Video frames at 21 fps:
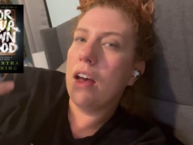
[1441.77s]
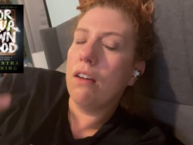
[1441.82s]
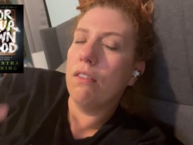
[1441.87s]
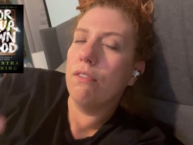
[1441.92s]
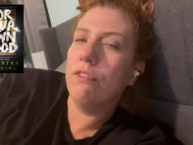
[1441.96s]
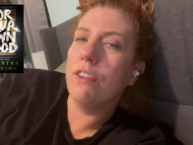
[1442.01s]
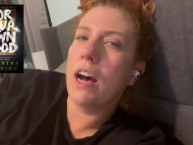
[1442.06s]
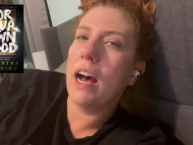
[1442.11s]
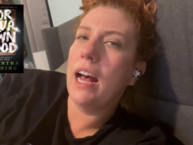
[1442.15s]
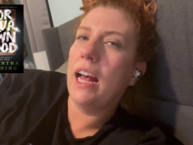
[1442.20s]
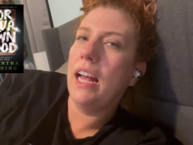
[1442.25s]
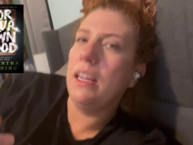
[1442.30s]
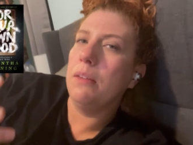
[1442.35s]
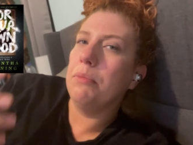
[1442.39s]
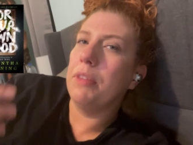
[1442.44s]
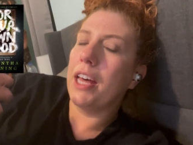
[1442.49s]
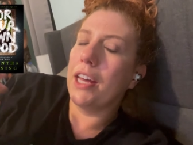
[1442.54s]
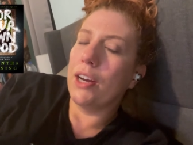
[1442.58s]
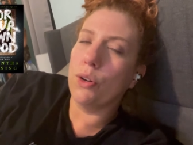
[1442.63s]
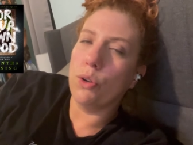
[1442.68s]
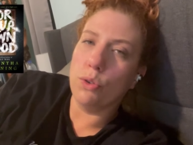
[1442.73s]
vibe,
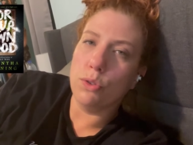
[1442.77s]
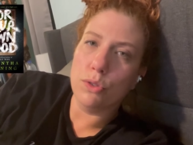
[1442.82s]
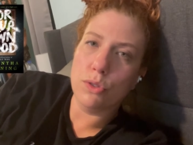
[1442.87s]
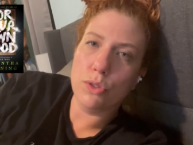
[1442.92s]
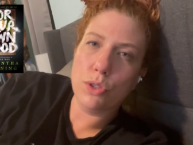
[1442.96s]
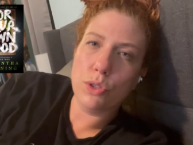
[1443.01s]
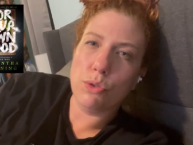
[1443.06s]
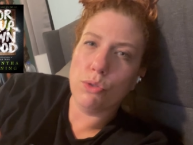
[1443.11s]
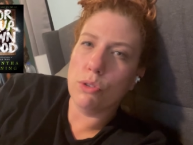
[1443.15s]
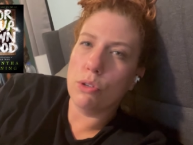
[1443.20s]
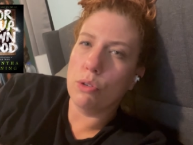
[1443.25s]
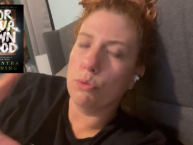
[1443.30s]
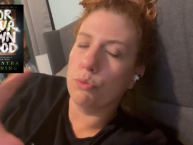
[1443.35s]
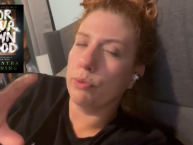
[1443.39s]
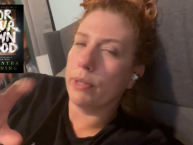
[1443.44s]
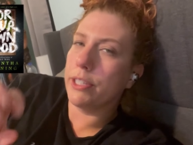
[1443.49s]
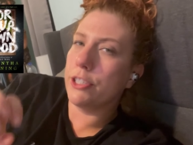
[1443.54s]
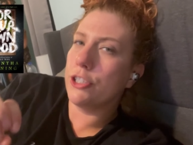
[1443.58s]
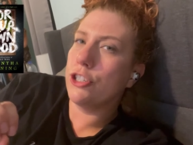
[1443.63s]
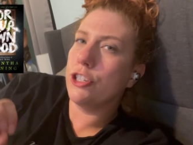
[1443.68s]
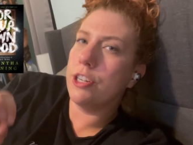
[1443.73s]
that old school
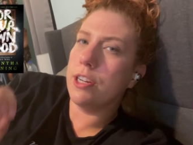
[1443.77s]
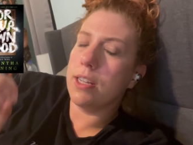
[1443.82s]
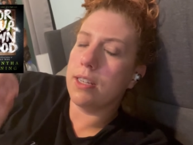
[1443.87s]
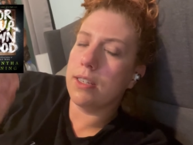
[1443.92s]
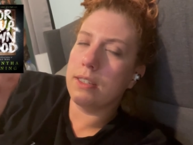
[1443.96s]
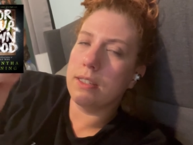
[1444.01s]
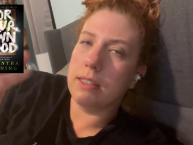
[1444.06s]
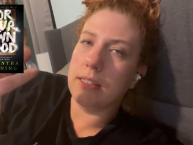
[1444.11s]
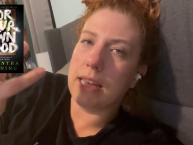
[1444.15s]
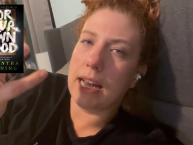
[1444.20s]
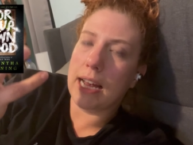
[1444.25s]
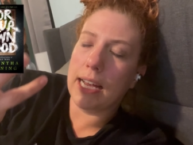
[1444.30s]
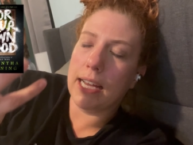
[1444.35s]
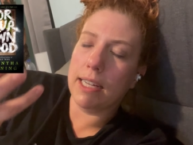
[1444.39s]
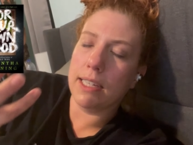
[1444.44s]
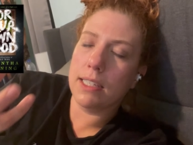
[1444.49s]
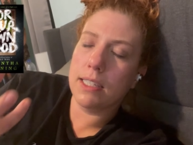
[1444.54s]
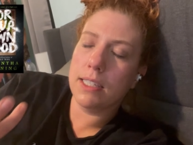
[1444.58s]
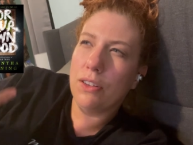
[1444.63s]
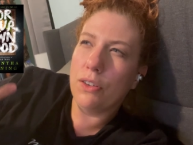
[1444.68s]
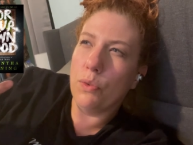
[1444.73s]
richness
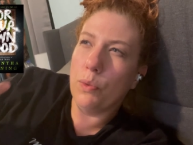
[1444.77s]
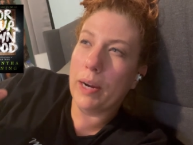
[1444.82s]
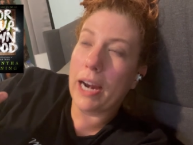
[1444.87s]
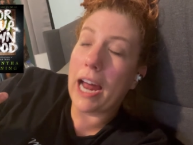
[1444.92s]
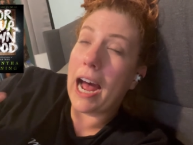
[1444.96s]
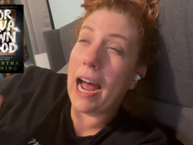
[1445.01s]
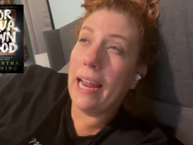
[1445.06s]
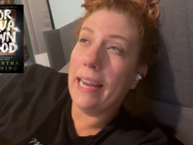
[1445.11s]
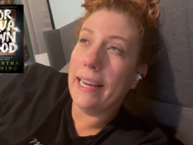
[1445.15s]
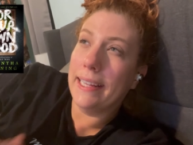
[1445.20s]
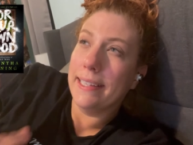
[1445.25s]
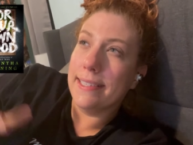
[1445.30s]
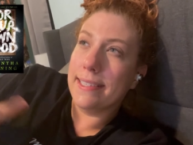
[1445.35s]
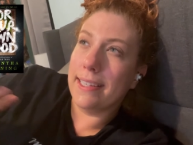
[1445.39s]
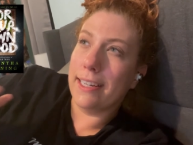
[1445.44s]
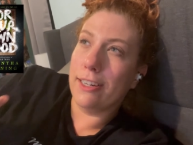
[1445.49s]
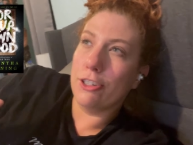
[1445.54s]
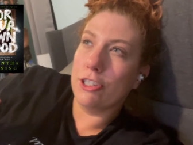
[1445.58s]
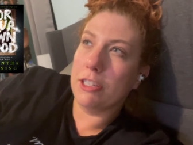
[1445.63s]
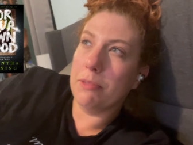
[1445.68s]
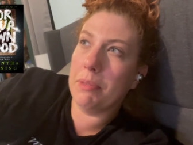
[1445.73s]
that what I
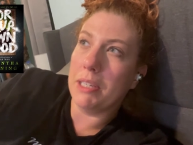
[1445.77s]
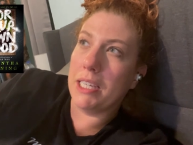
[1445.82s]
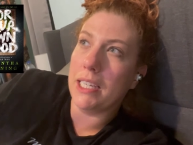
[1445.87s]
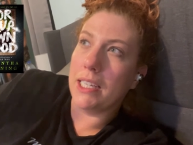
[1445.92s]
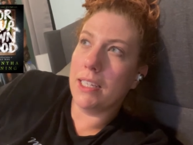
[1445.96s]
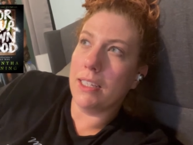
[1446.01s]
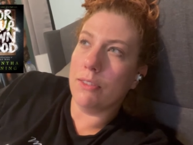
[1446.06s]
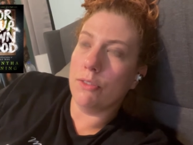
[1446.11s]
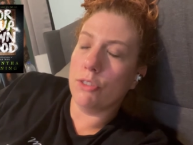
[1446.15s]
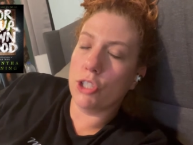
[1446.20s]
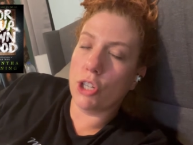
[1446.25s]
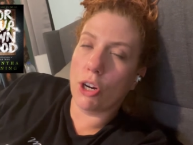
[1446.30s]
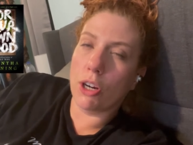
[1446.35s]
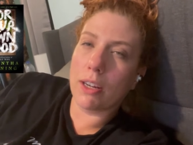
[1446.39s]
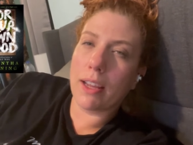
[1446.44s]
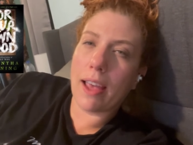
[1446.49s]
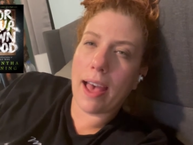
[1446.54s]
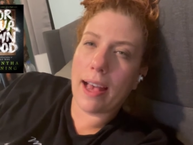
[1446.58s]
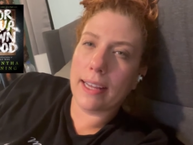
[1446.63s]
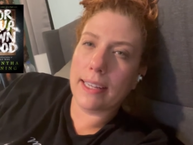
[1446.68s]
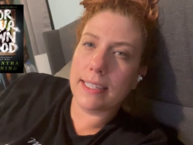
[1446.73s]
consider to be dark
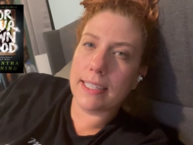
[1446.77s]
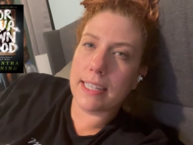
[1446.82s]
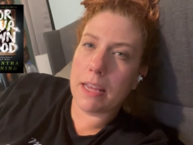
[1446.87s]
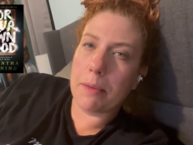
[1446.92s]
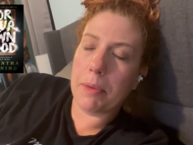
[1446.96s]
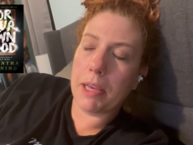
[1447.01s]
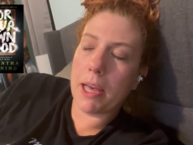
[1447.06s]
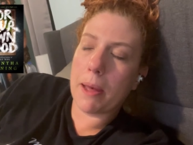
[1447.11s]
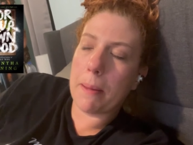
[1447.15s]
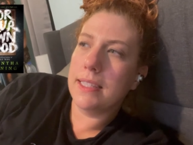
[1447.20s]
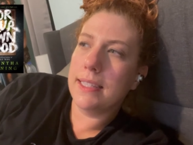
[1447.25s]
academia.